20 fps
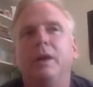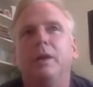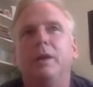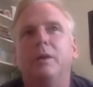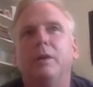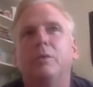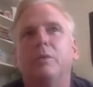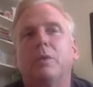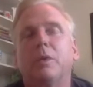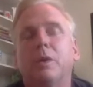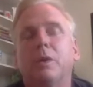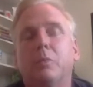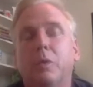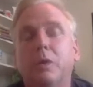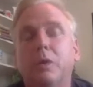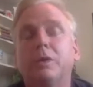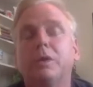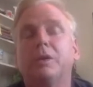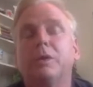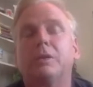we're gonna
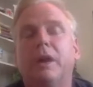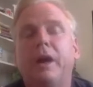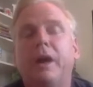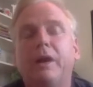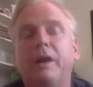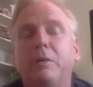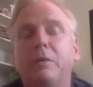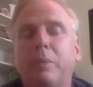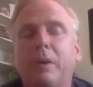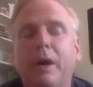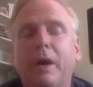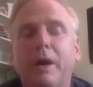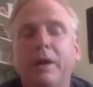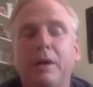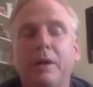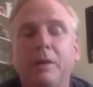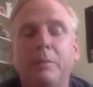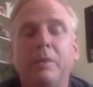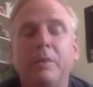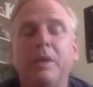work the entire
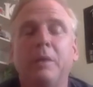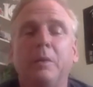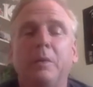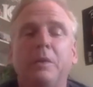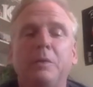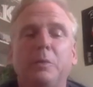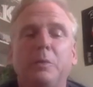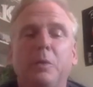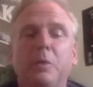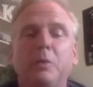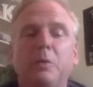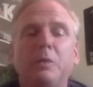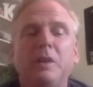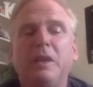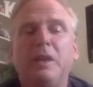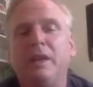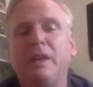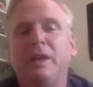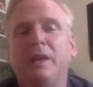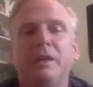body, but that means we only
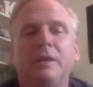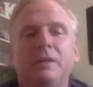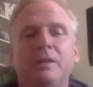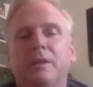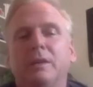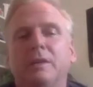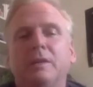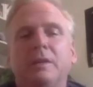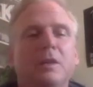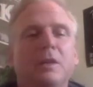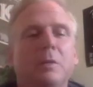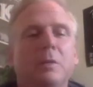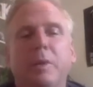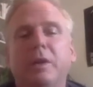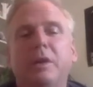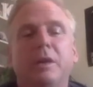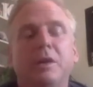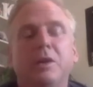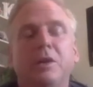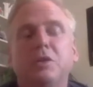get a little bit
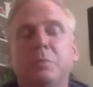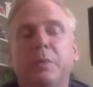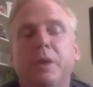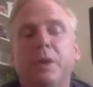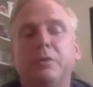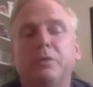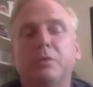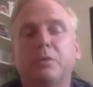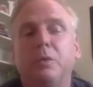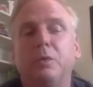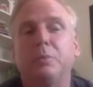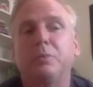on each muscle group.